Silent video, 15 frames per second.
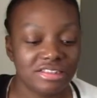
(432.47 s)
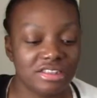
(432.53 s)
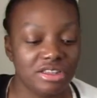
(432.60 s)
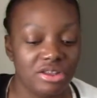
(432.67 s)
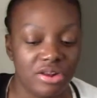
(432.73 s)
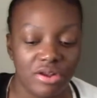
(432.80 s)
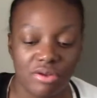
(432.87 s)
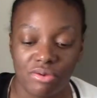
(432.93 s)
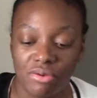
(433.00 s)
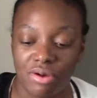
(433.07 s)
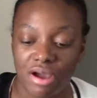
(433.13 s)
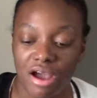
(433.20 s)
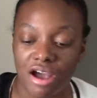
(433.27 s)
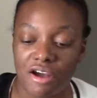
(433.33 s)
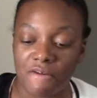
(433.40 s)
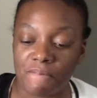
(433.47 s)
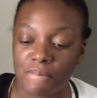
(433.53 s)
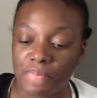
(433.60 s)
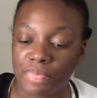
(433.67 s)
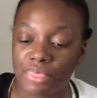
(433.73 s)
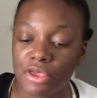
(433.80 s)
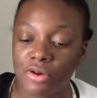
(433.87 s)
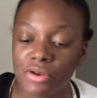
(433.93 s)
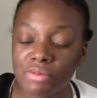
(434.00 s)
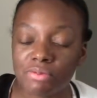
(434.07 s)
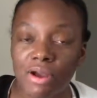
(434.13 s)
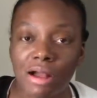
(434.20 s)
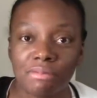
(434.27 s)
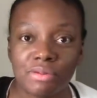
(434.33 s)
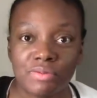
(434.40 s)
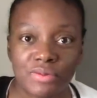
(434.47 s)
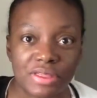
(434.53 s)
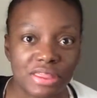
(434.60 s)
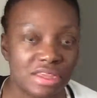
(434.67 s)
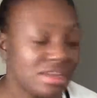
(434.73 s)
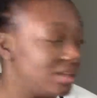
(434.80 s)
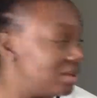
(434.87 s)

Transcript: You know, the only problem with